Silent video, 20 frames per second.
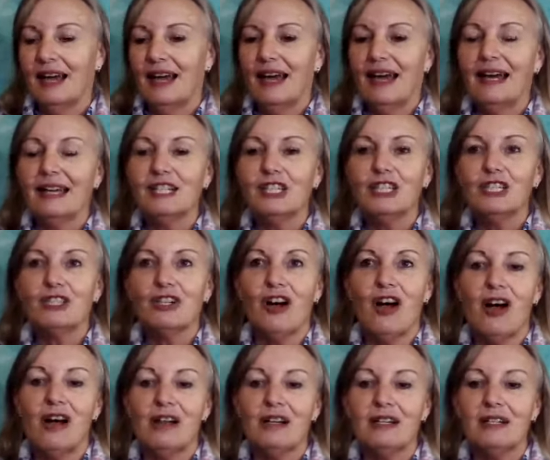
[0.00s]
I just
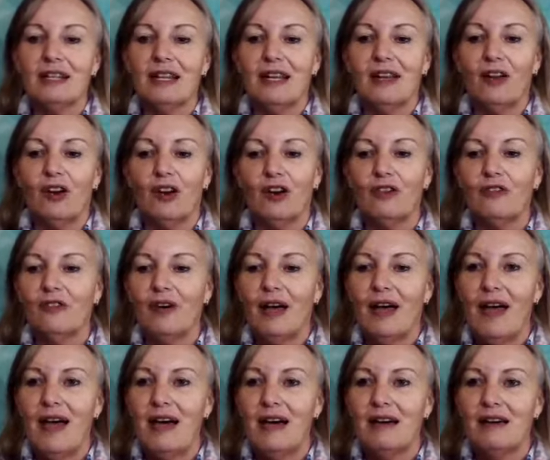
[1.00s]
can't get over
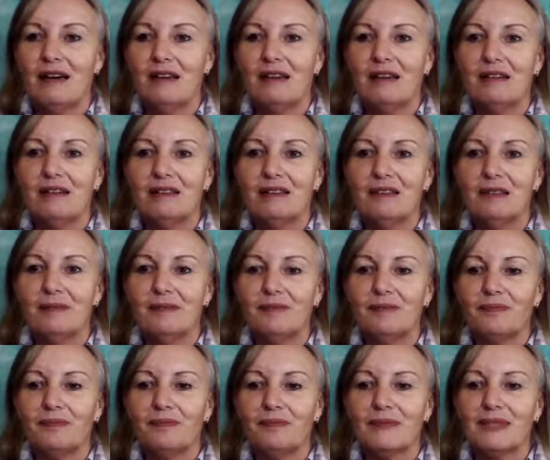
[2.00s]
how
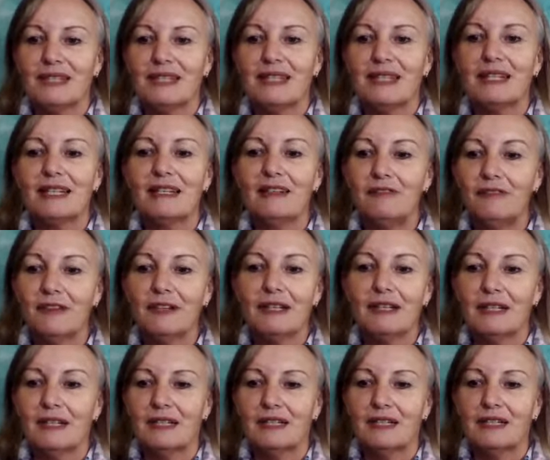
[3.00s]

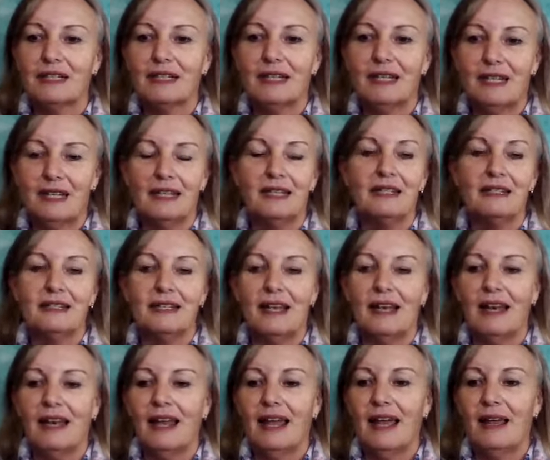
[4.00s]
significant it is
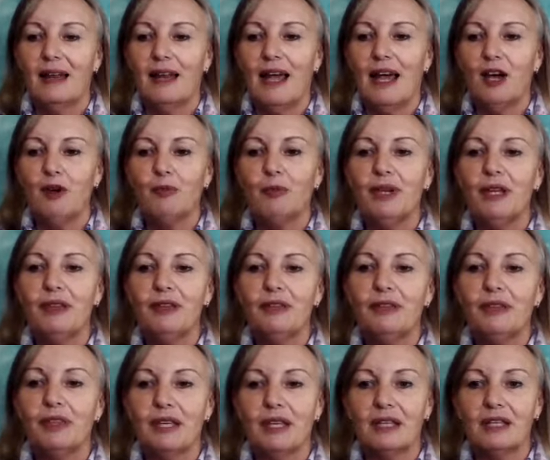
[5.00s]
and, and how many
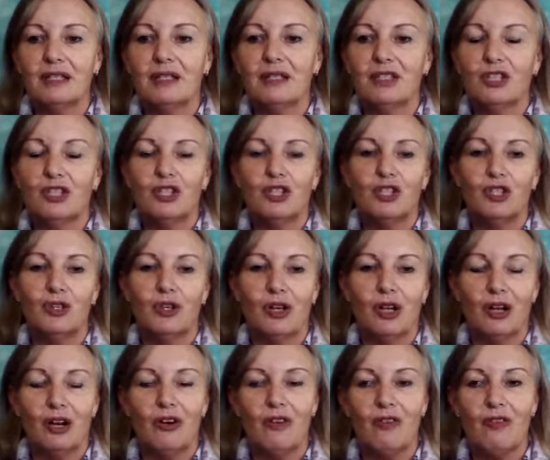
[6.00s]
things that you
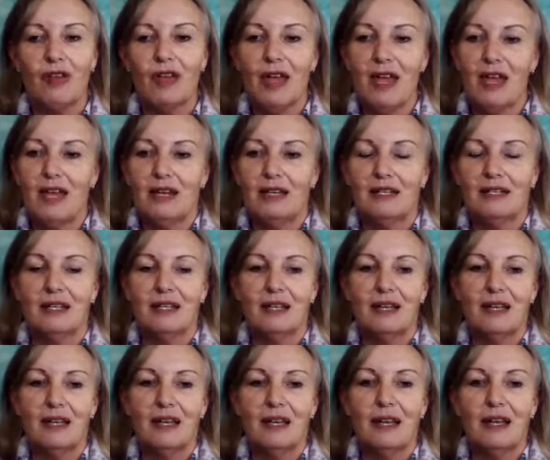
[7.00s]
can create
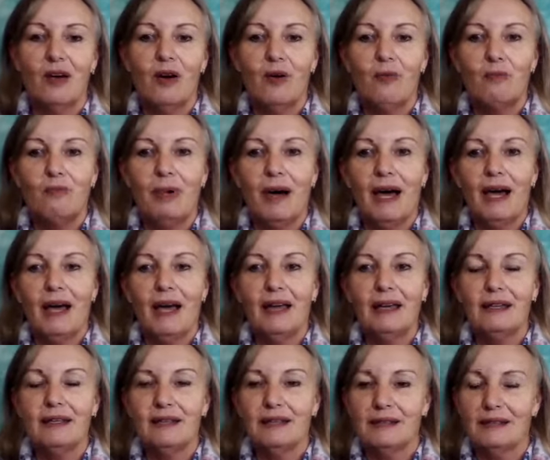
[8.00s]

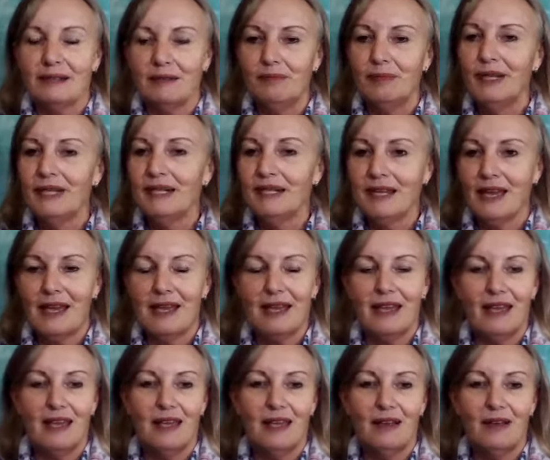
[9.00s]
by simply
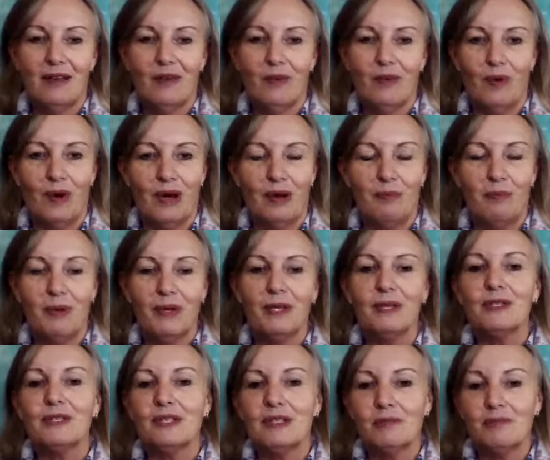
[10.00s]
taking what
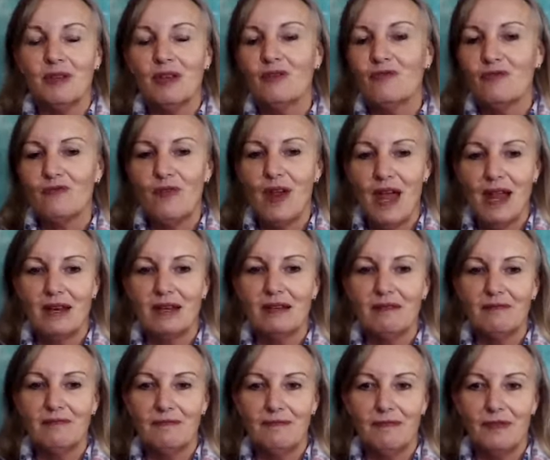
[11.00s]
appears to be
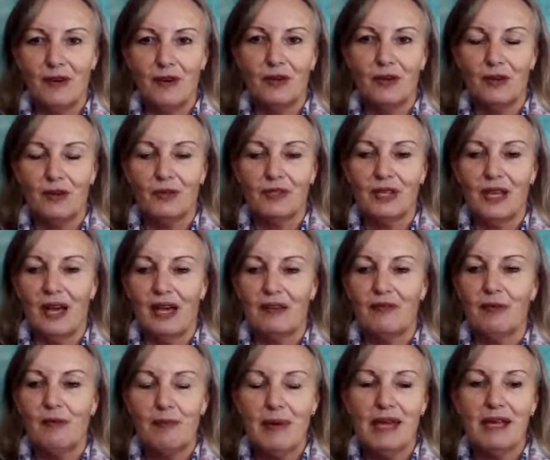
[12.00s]
random photos out
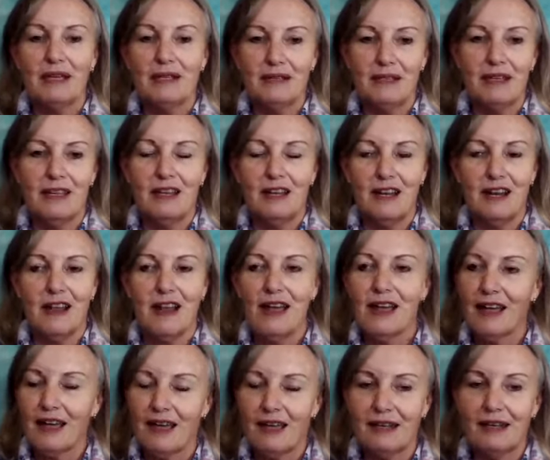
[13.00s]
of a magazine,
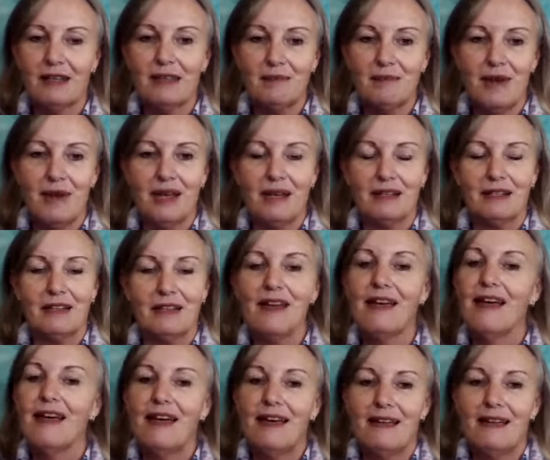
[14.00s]
cutting them out
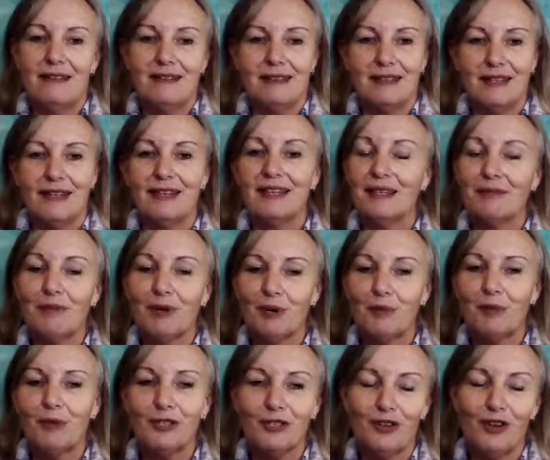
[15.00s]
and sticking them on a
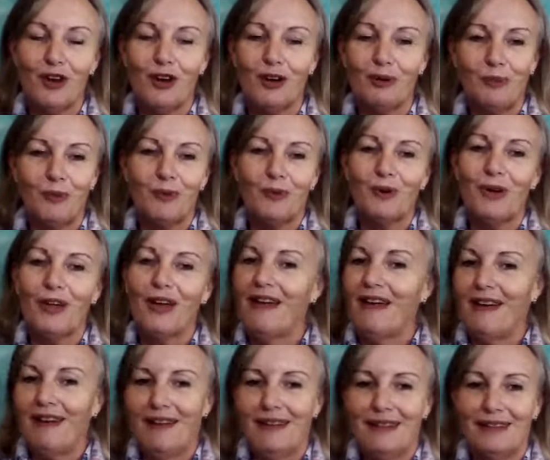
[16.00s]
piece of cardboard
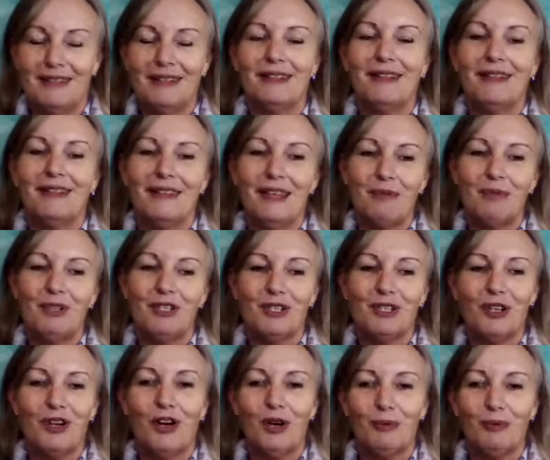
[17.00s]
and sticking that piece
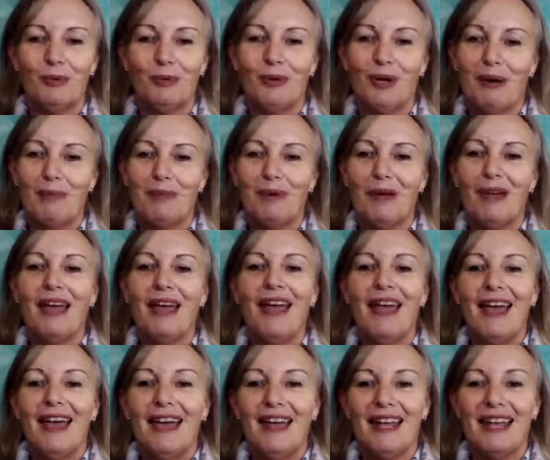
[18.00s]
of cardboard up
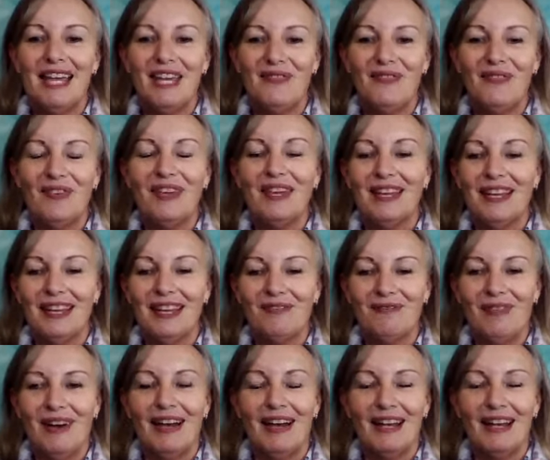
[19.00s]
and keeping it in
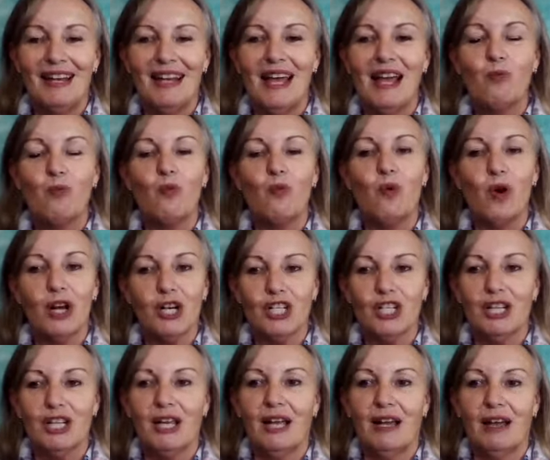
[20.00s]
mind and
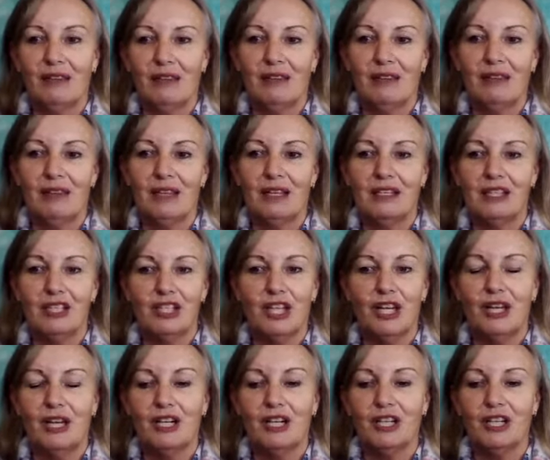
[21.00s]
watching how the things
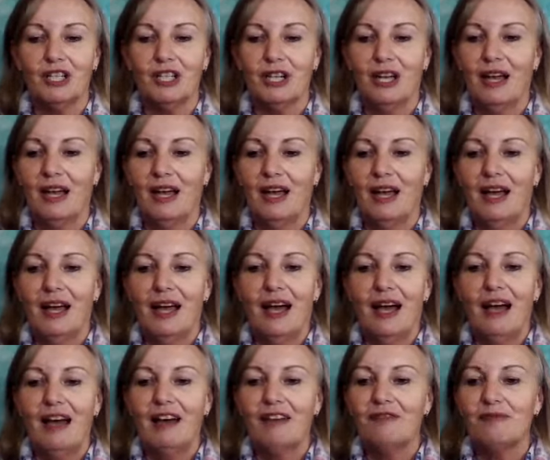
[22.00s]
change.
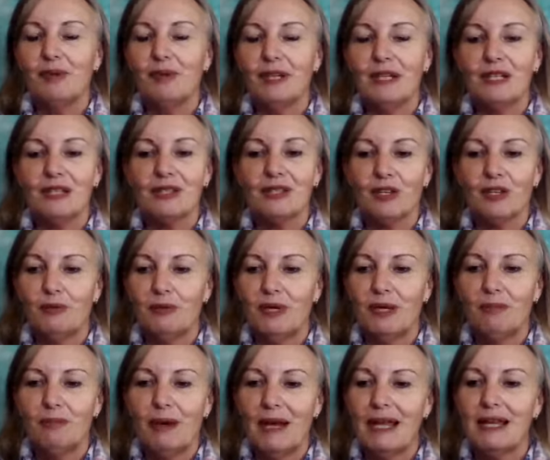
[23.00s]
I've been to so
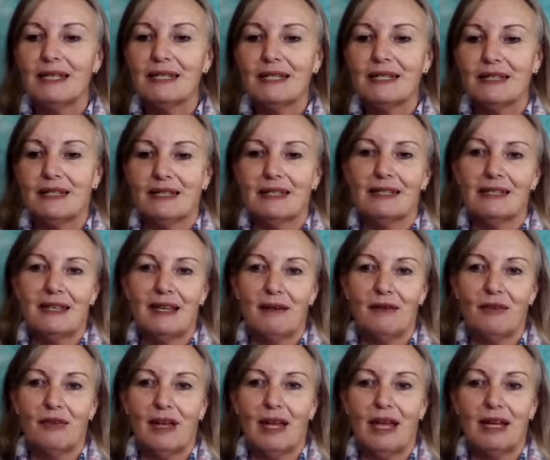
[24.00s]
many places since I
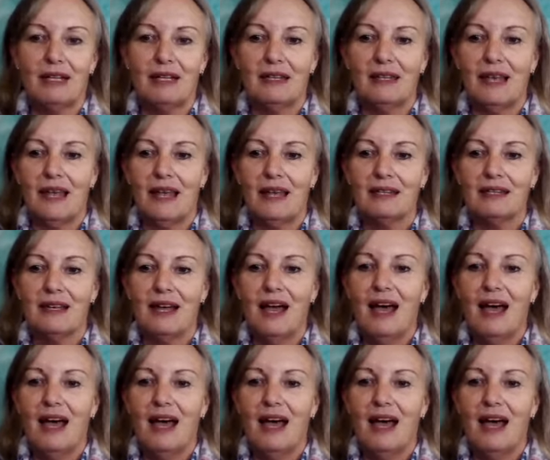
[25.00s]
created that.